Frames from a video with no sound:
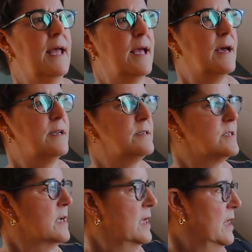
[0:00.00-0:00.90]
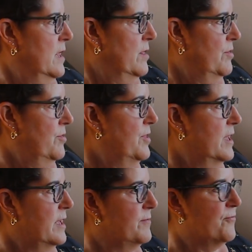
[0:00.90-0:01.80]
and
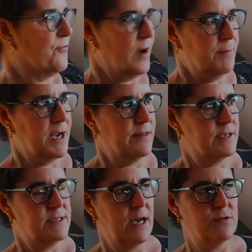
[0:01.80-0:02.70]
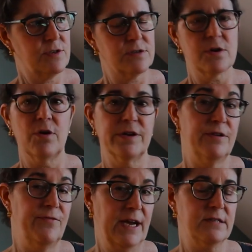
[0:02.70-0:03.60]
the framing in this house is
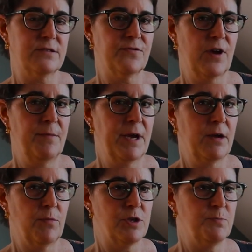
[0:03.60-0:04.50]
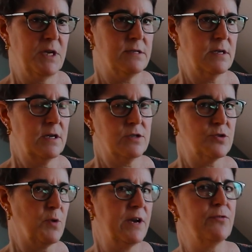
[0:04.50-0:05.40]
called advanced framing, which means that
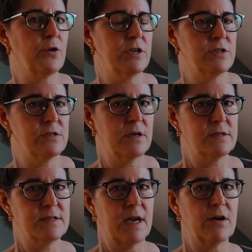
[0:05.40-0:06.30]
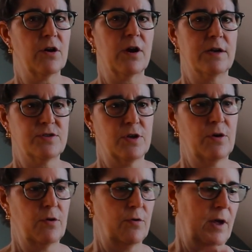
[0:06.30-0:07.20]
it's 24 inches on center,
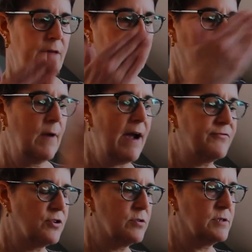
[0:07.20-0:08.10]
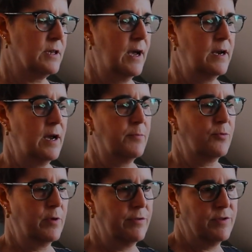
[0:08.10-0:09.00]
and the rafters line
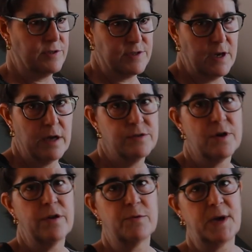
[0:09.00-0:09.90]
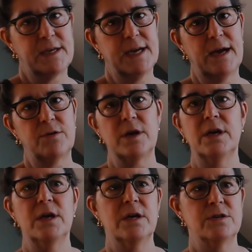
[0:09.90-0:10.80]
up with the studs all the way
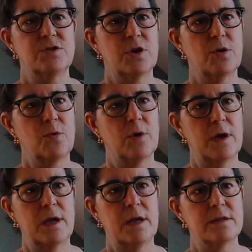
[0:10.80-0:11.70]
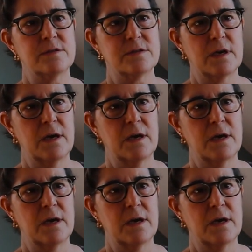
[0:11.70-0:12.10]
down. So it